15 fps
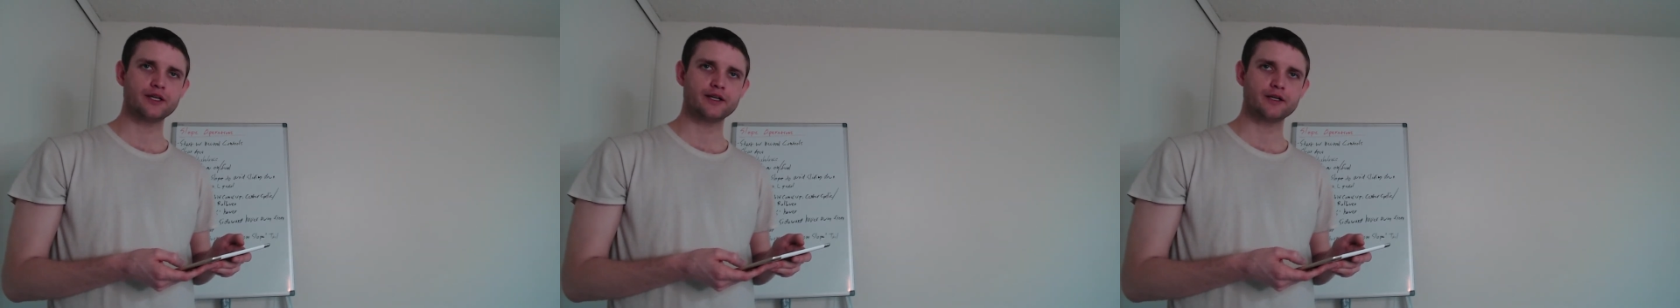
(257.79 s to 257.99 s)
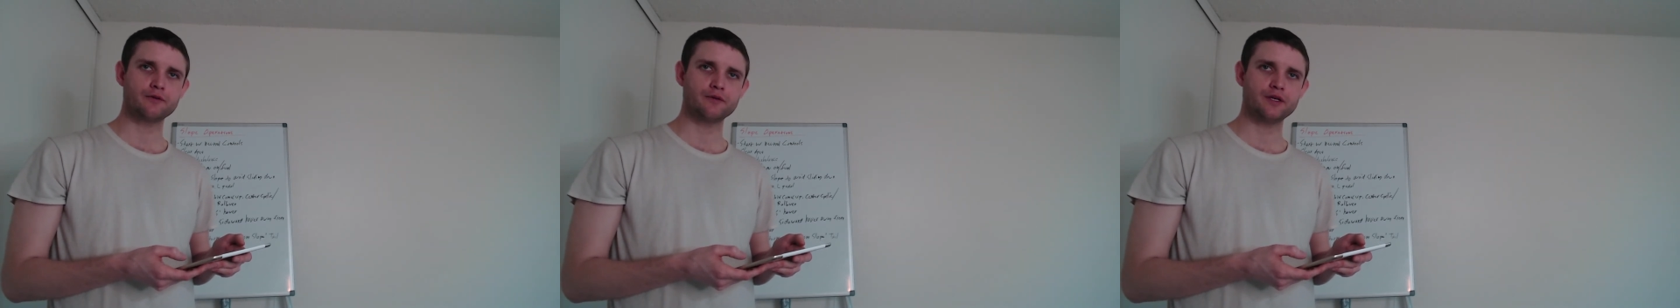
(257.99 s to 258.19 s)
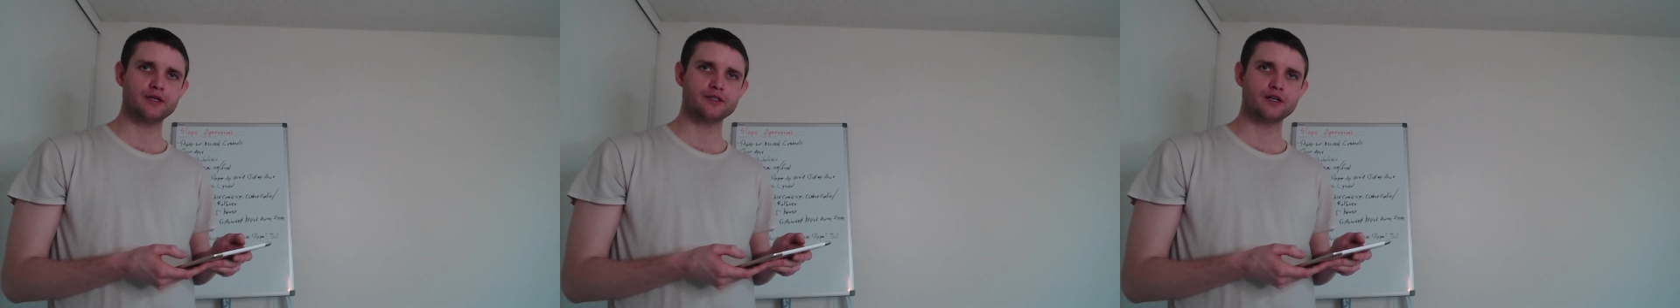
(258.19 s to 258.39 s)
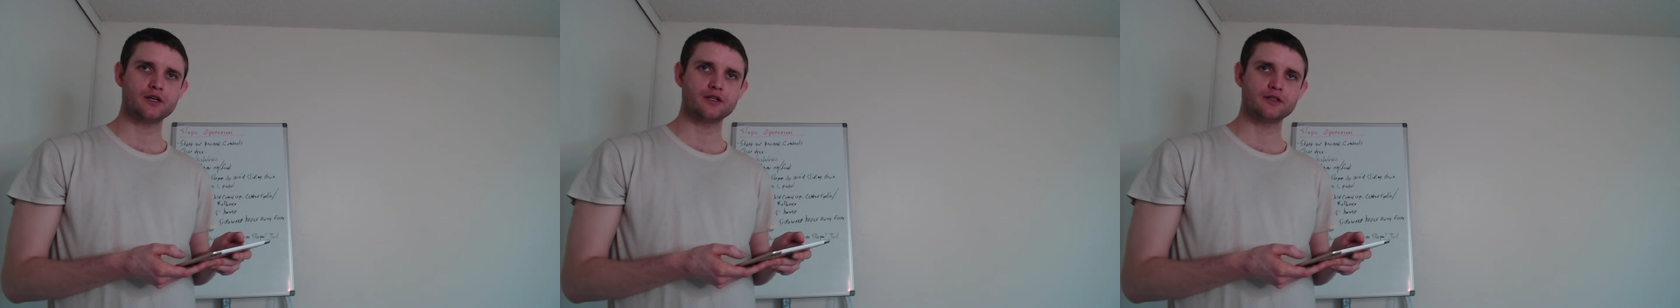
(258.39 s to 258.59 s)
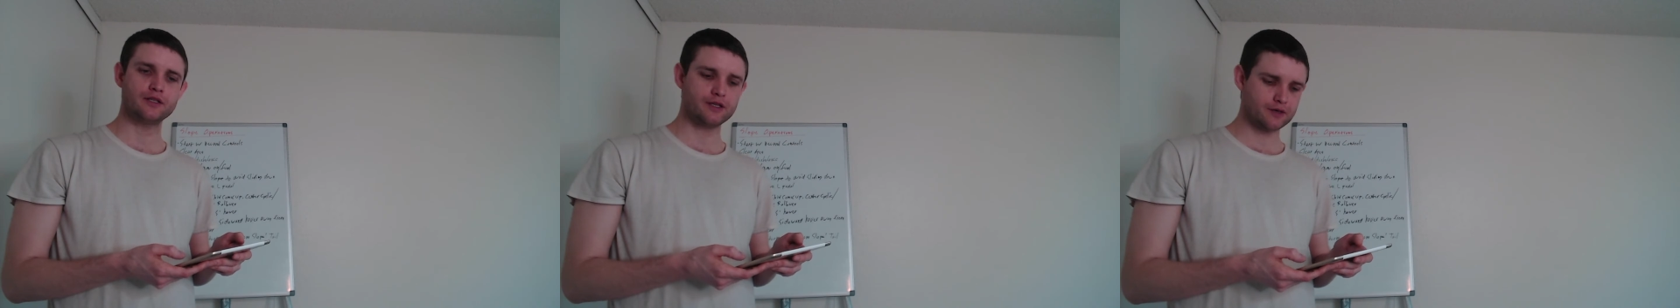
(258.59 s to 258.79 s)
can
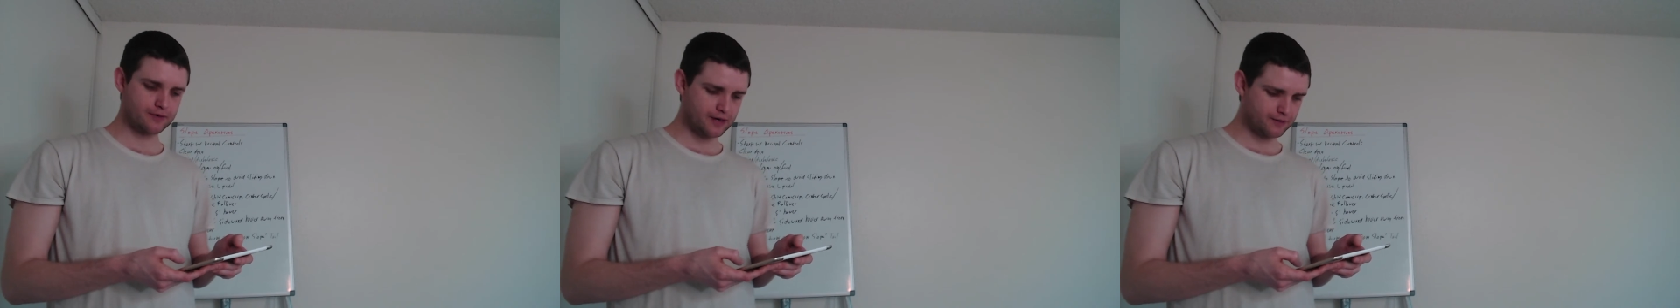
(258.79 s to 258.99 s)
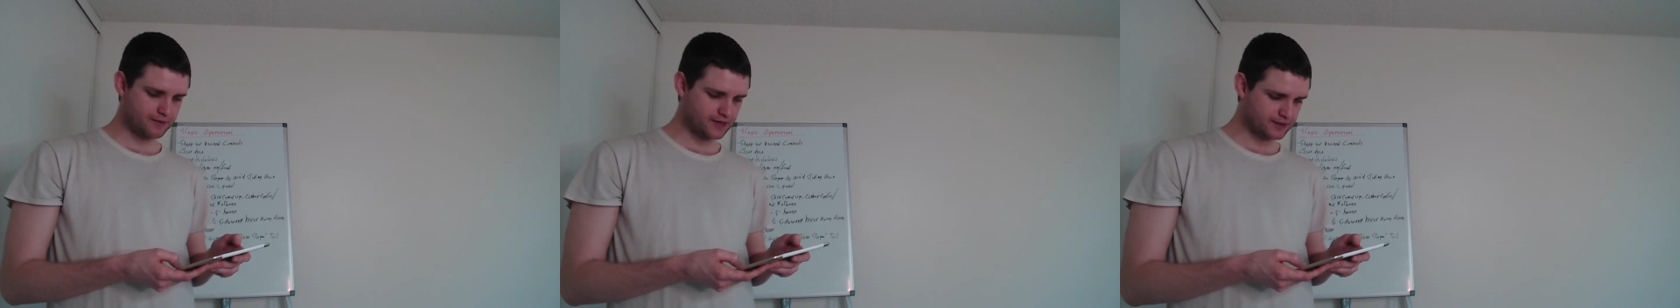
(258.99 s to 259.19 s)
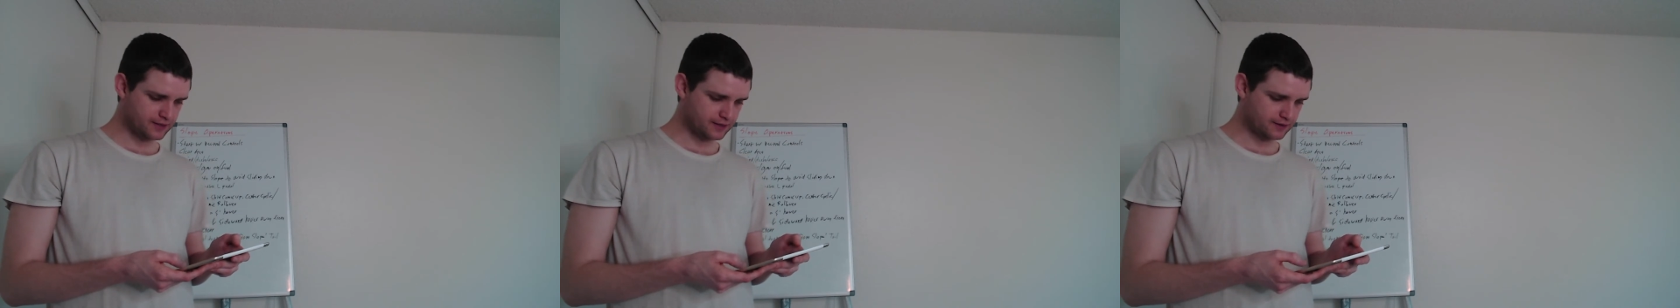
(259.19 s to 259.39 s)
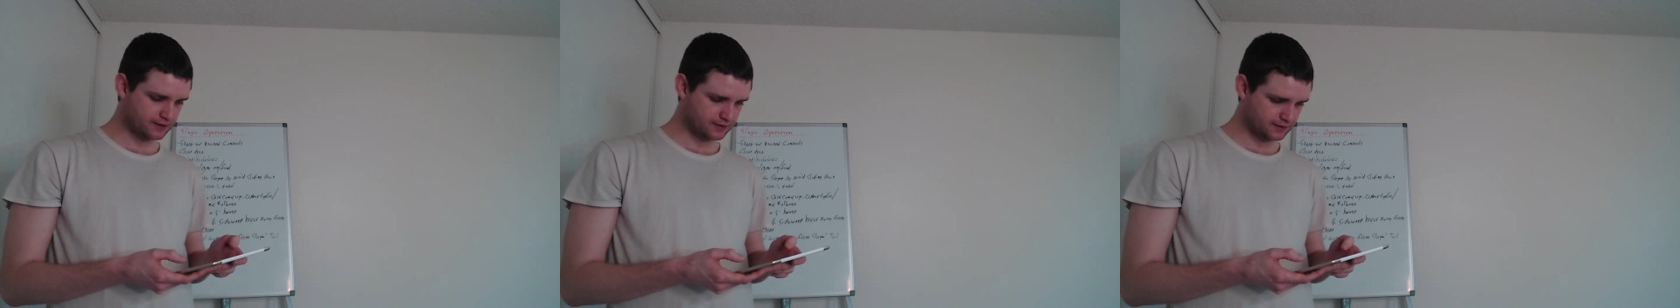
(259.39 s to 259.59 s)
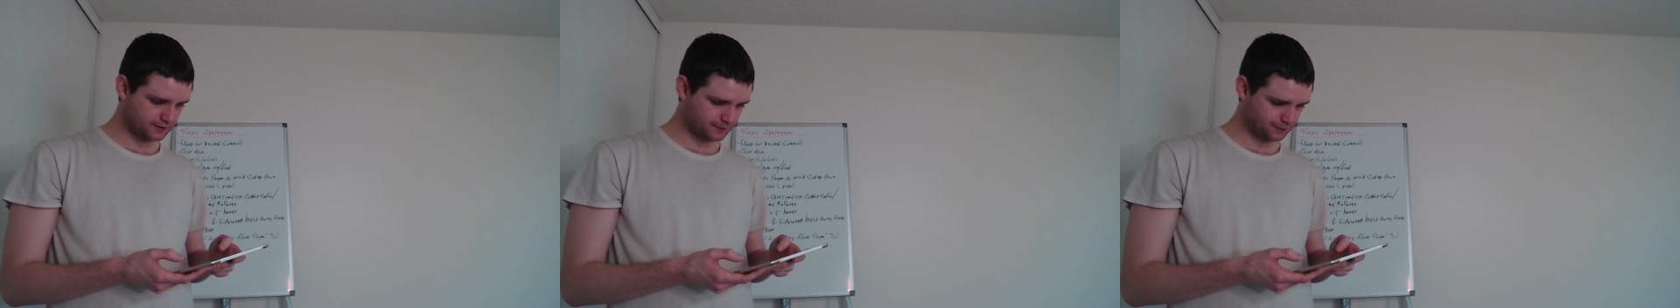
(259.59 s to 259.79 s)
result in ground
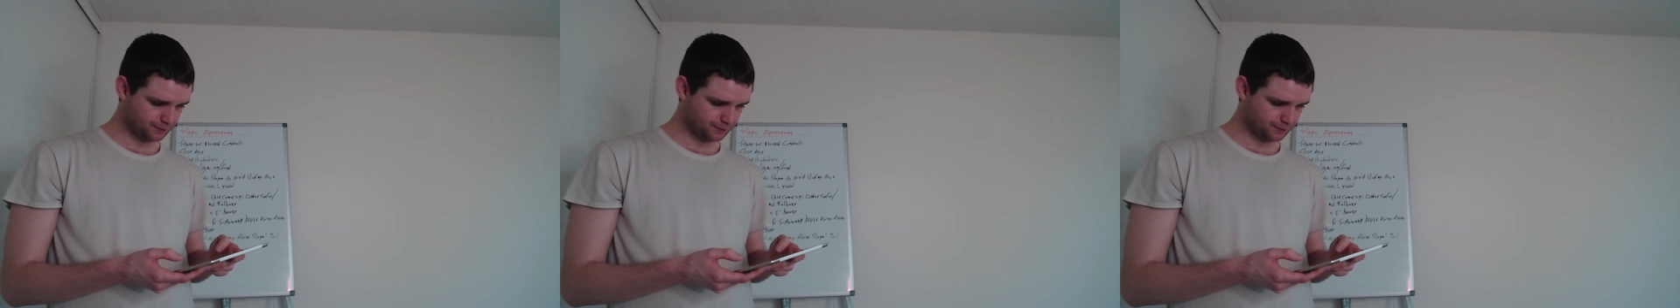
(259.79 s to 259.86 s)
resonance.